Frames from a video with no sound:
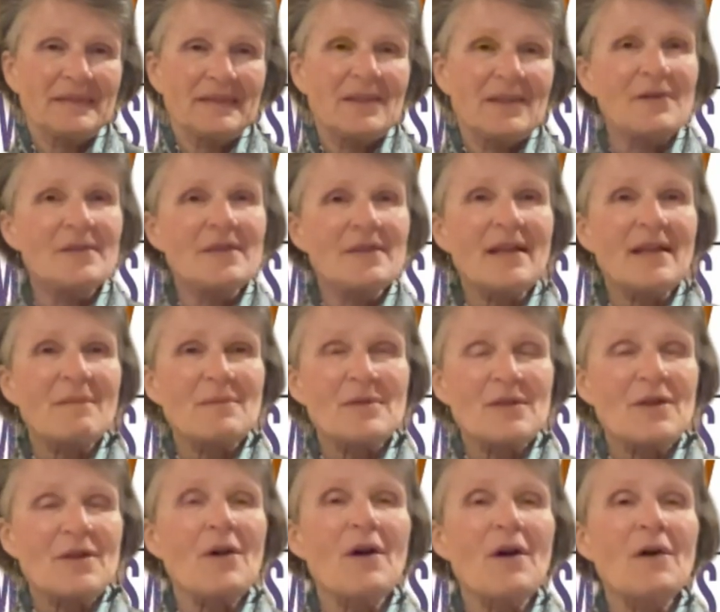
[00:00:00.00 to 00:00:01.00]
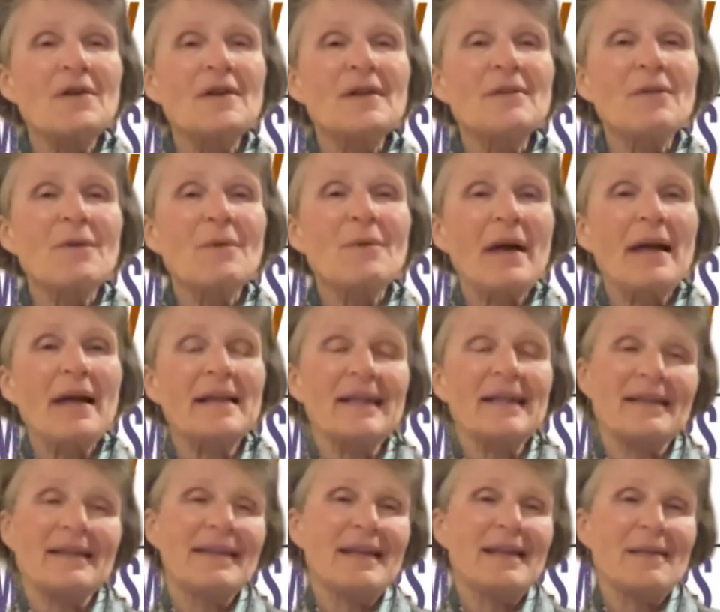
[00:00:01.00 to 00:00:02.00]
So that was her only
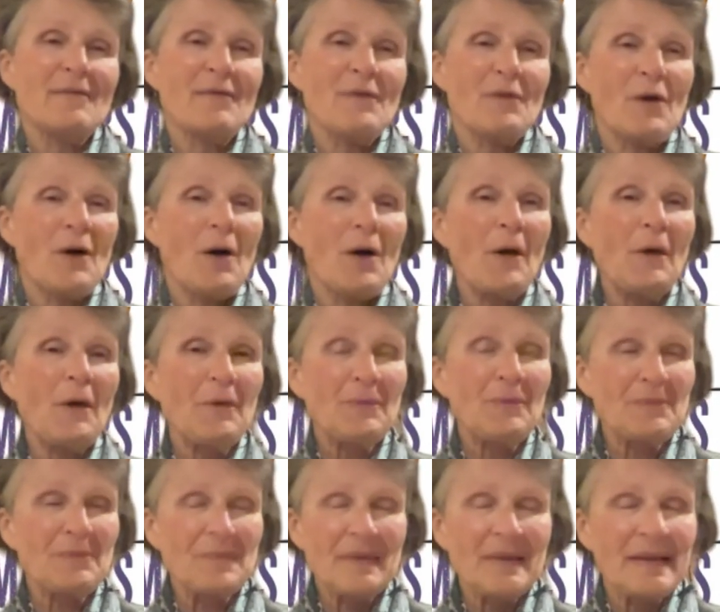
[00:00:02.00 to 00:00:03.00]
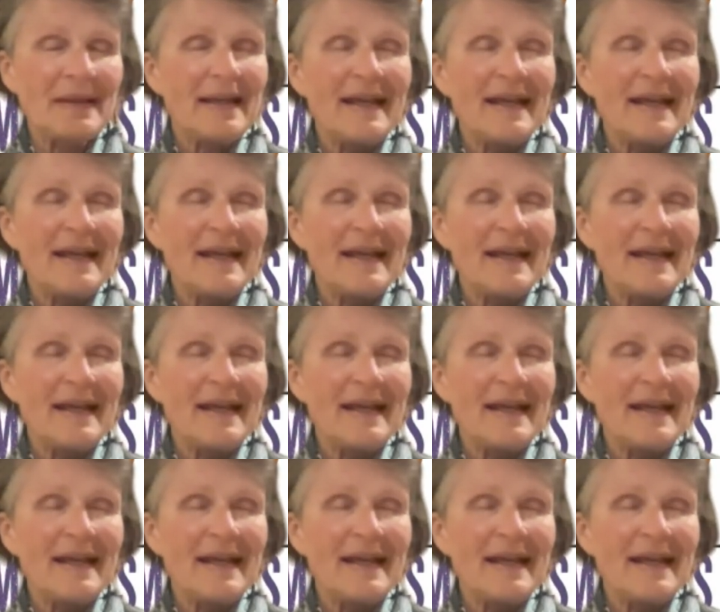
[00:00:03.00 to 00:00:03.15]
remaining thing in her home.